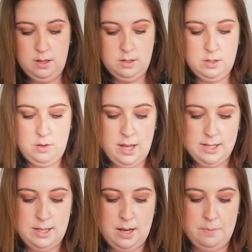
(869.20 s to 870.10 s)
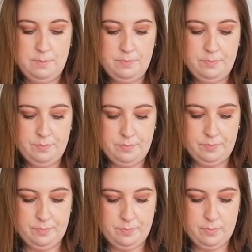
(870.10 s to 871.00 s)
So that's them.
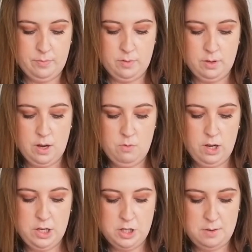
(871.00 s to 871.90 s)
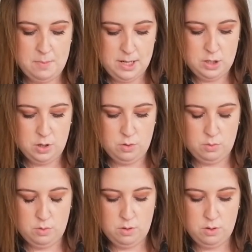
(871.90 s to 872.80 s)
I really should have made 2